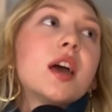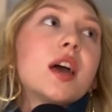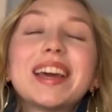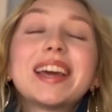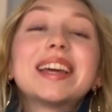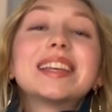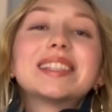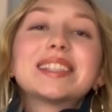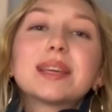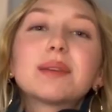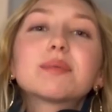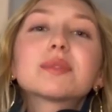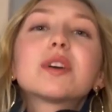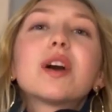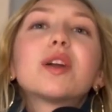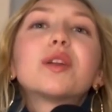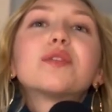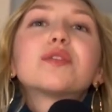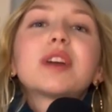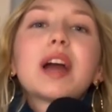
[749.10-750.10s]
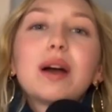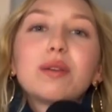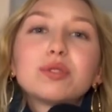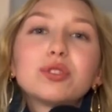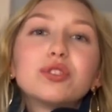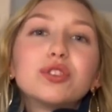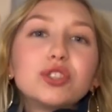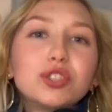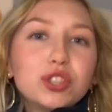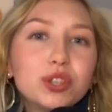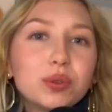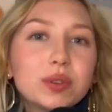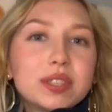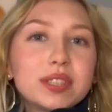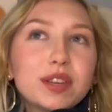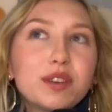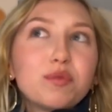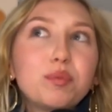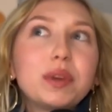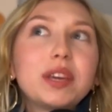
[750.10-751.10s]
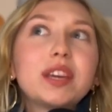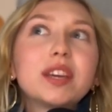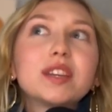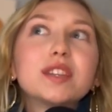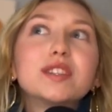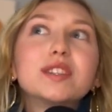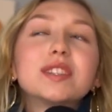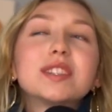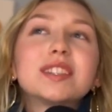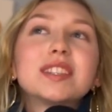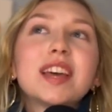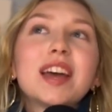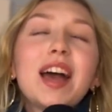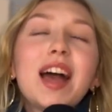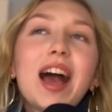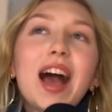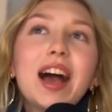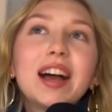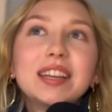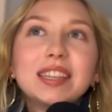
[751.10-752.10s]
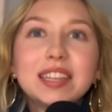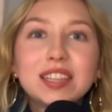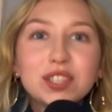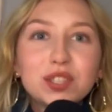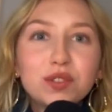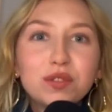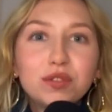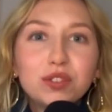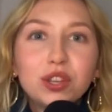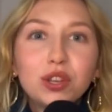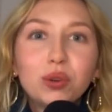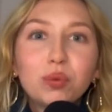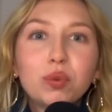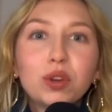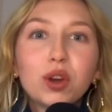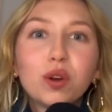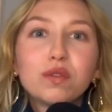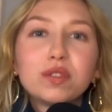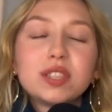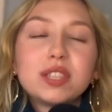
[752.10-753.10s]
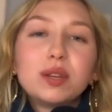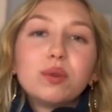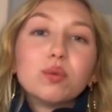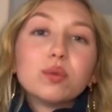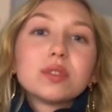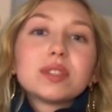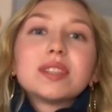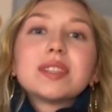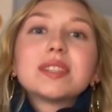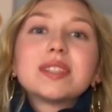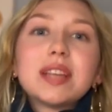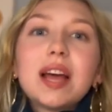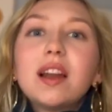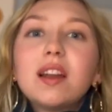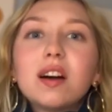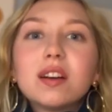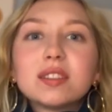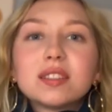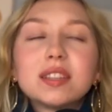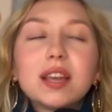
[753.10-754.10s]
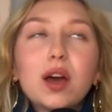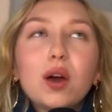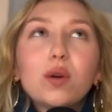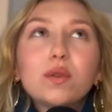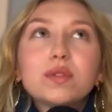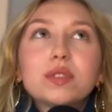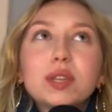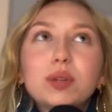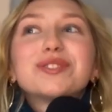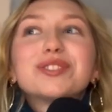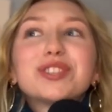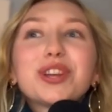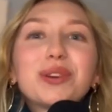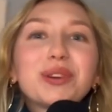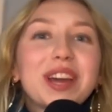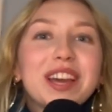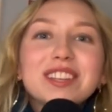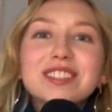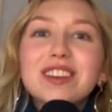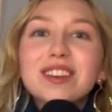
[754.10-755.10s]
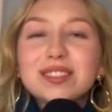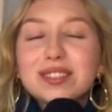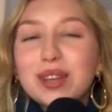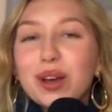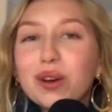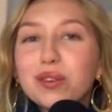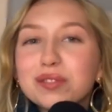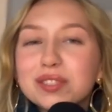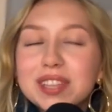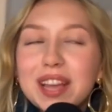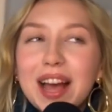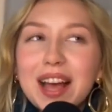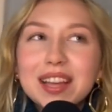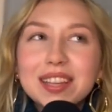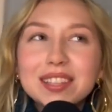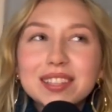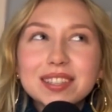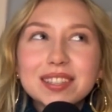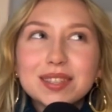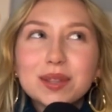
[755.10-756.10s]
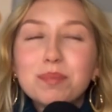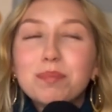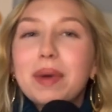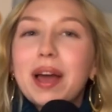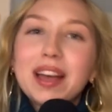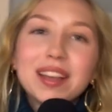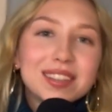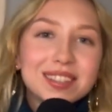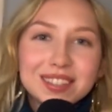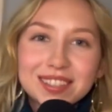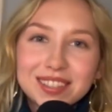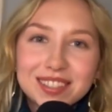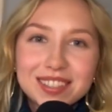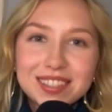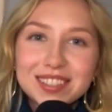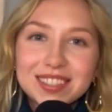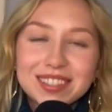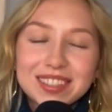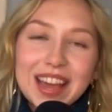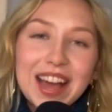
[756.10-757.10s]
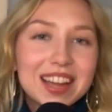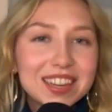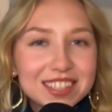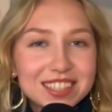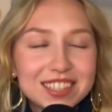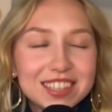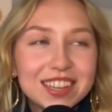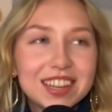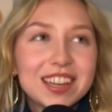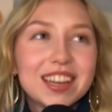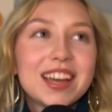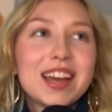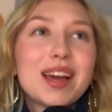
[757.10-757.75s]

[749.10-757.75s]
It seems kind of counterintuitive because at an interview, we obviously want to sell ourselves and showcase ourselves as the best candidate.